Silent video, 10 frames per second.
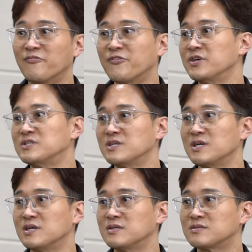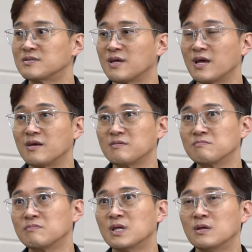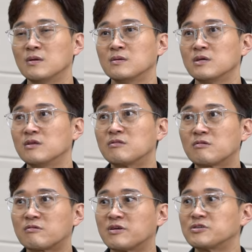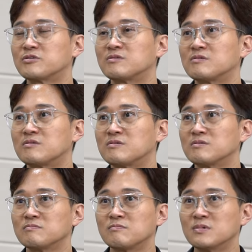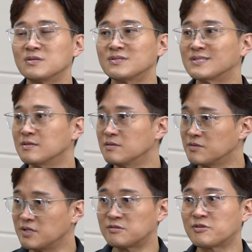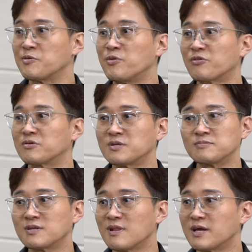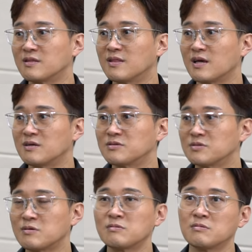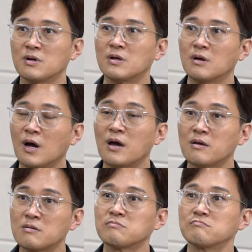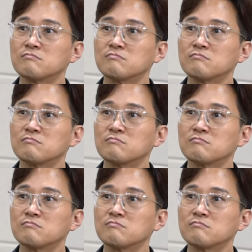VCs and international distributor or something like that. So I